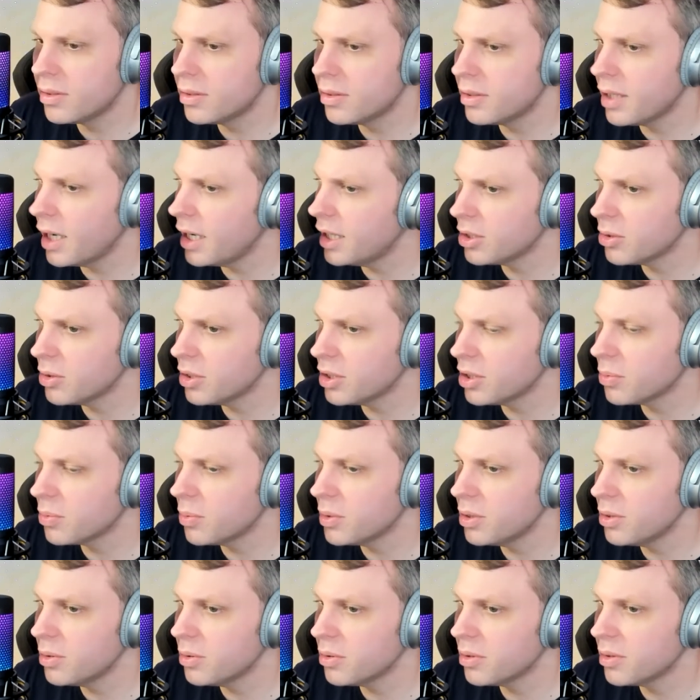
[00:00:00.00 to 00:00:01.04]
dangerous
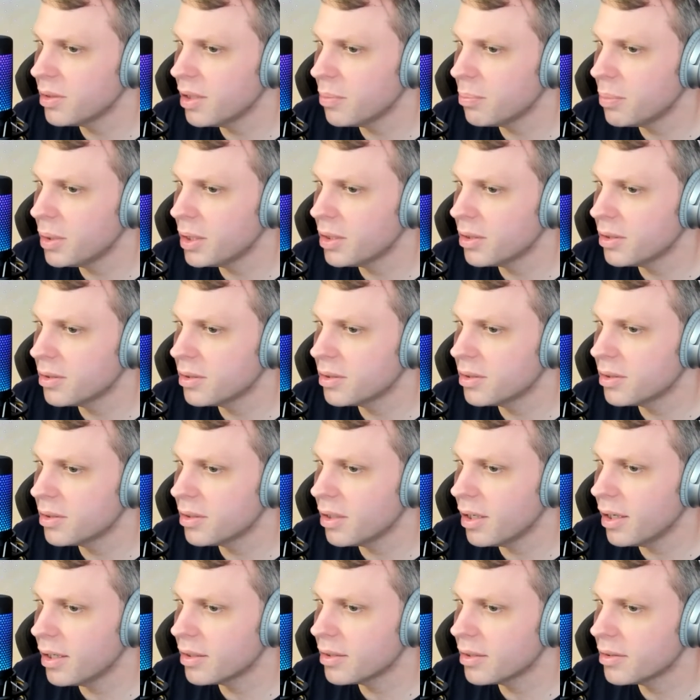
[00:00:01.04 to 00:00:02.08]
when you use that? Because
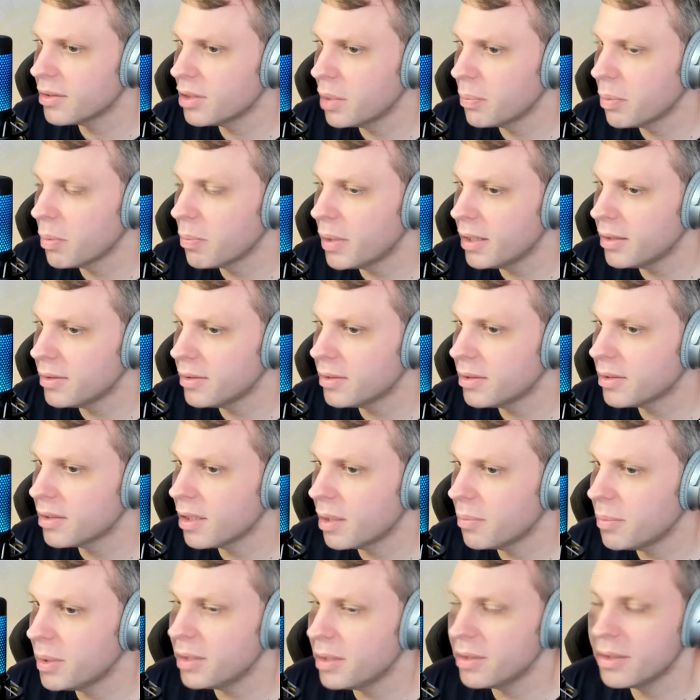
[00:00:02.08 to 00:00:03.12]
like
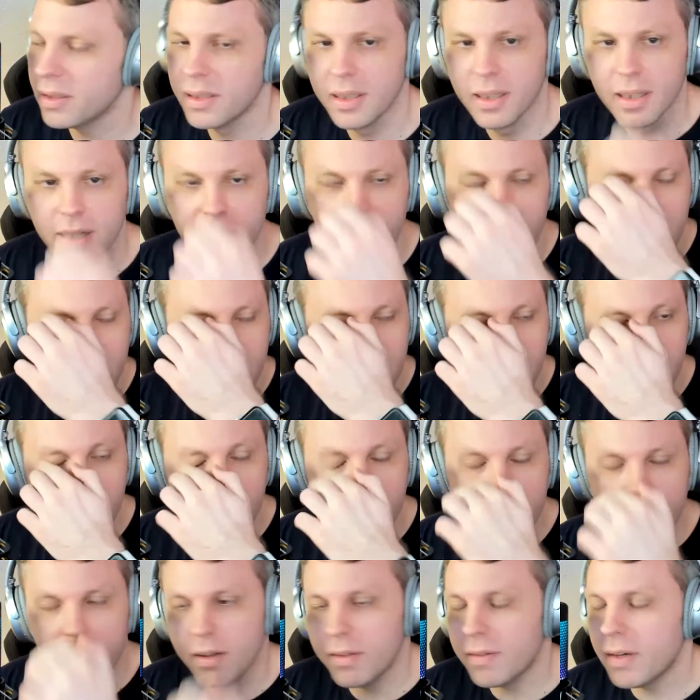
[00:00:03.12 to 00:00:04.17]
Supabase, I mean,
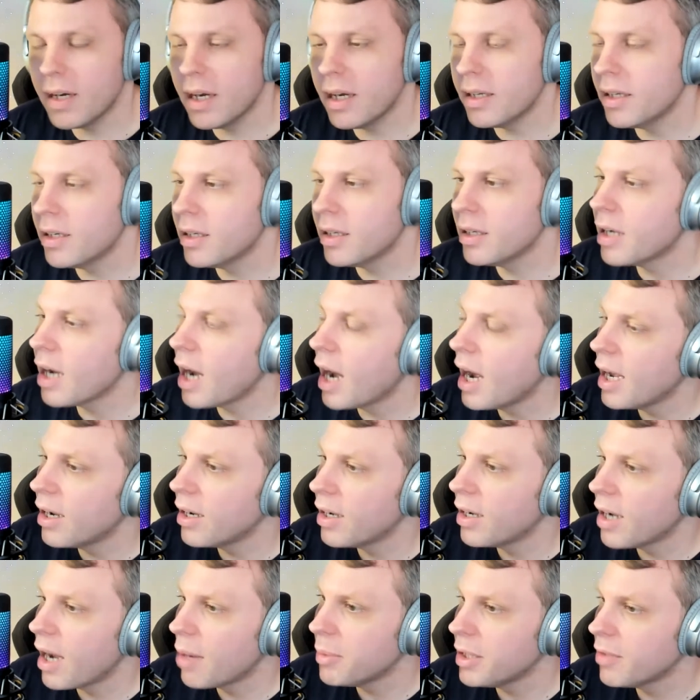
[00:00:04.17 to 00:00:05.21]

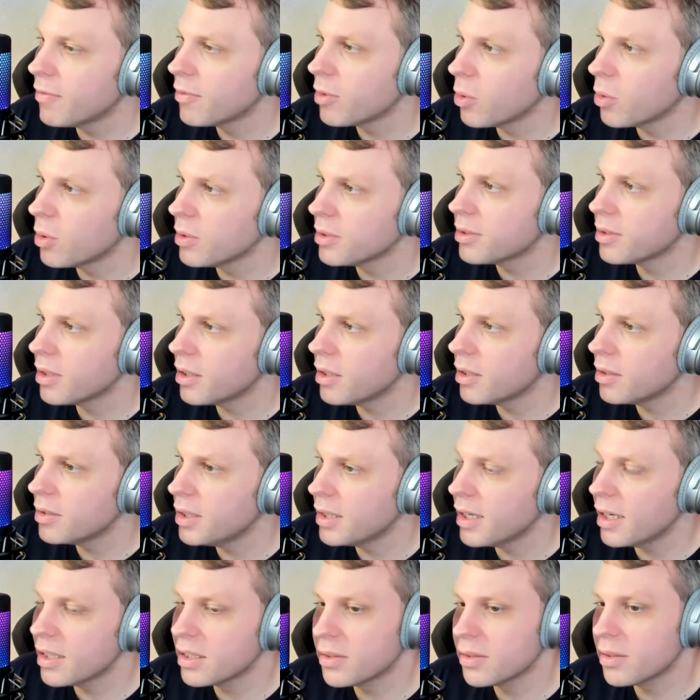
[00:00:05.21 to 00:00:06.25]
I mean, of course,
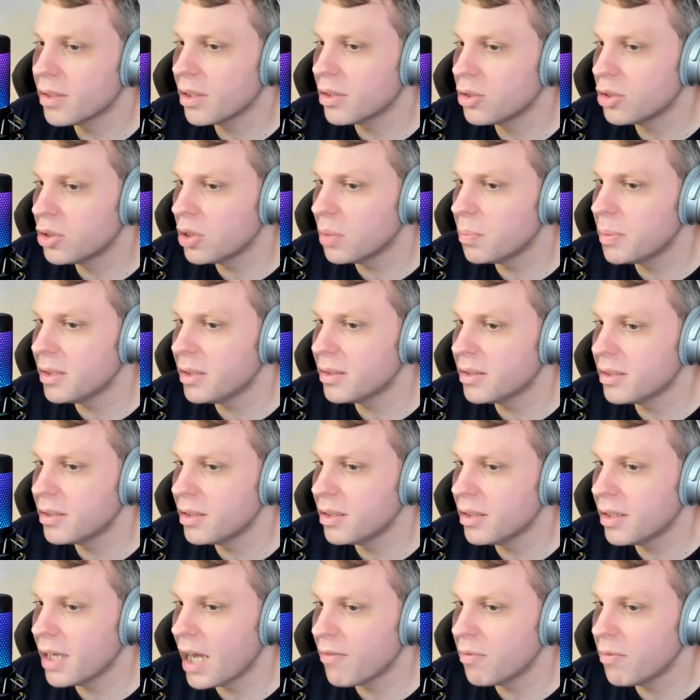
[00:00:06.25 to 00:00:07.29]
you guys should be
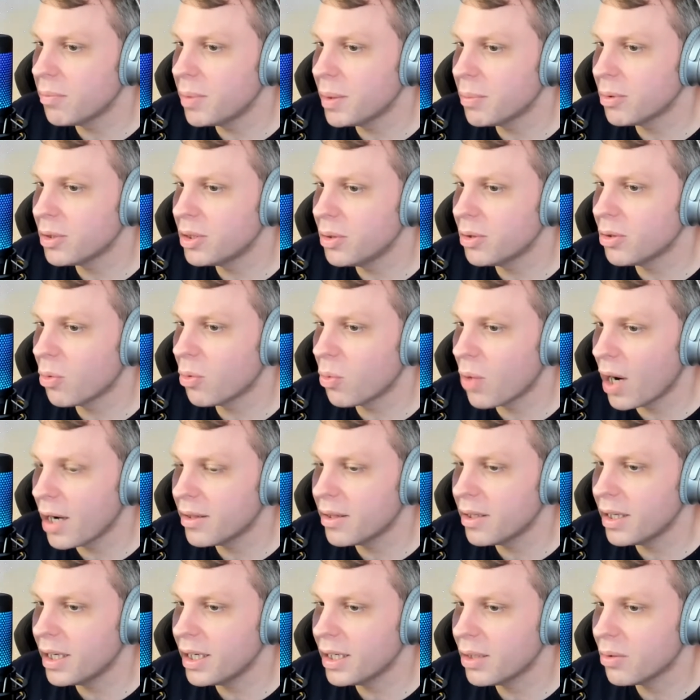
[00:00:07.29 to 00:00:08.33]
having people do the
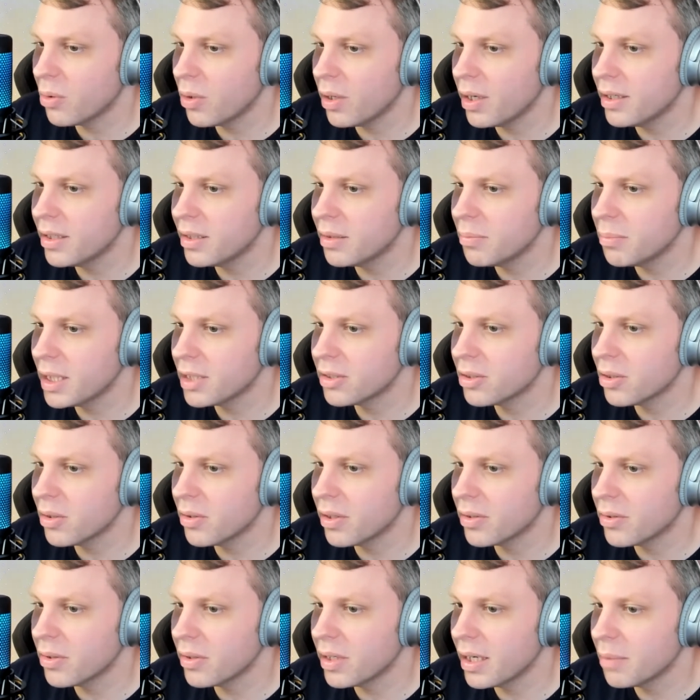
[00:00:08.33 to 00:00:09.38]
right thing, right? And make sure
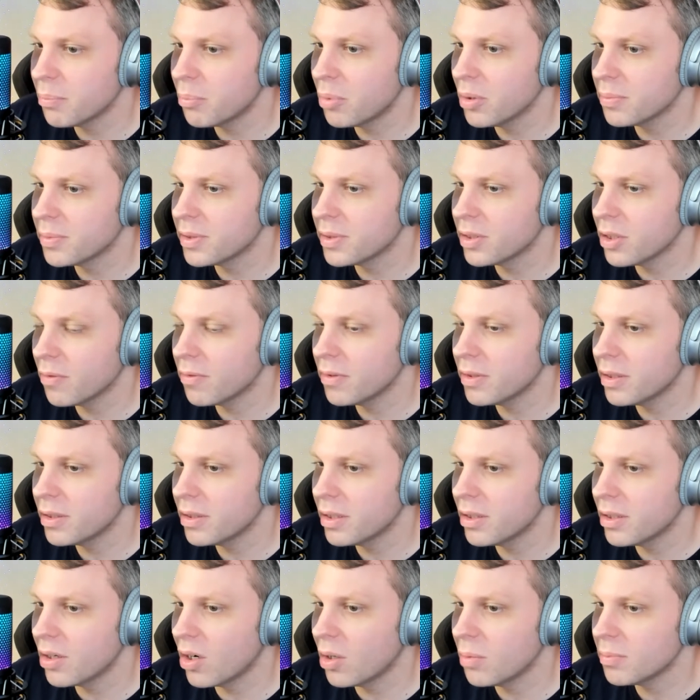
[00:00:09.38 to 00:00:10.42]
that they're not putting themselves
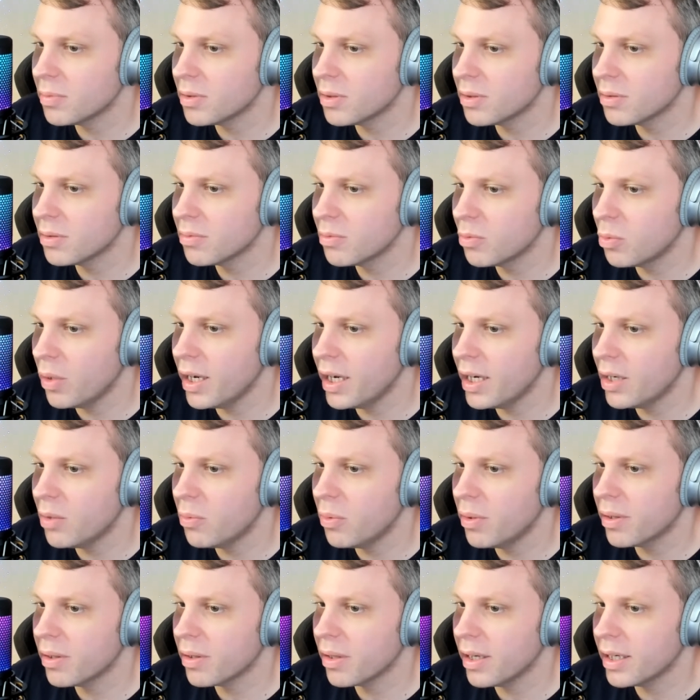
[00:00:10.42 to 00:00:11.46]
in harm's way
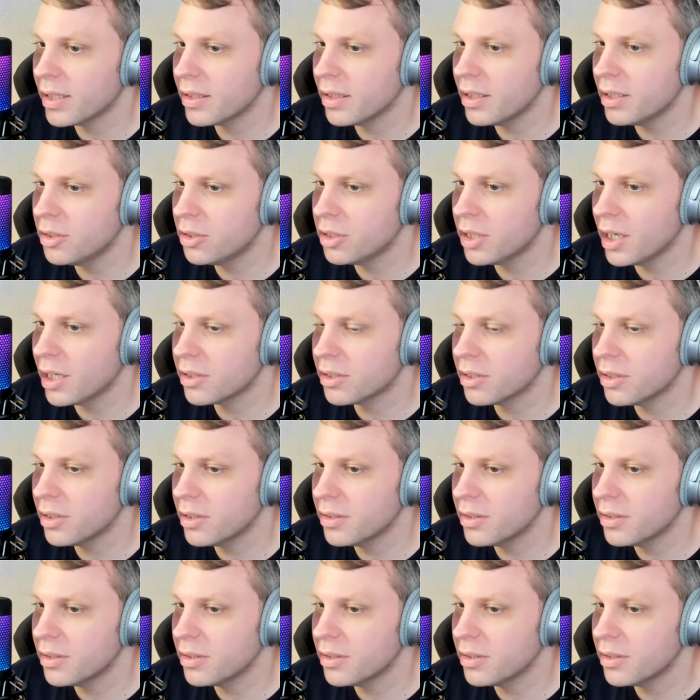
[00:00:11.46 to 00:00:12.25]
with like injection,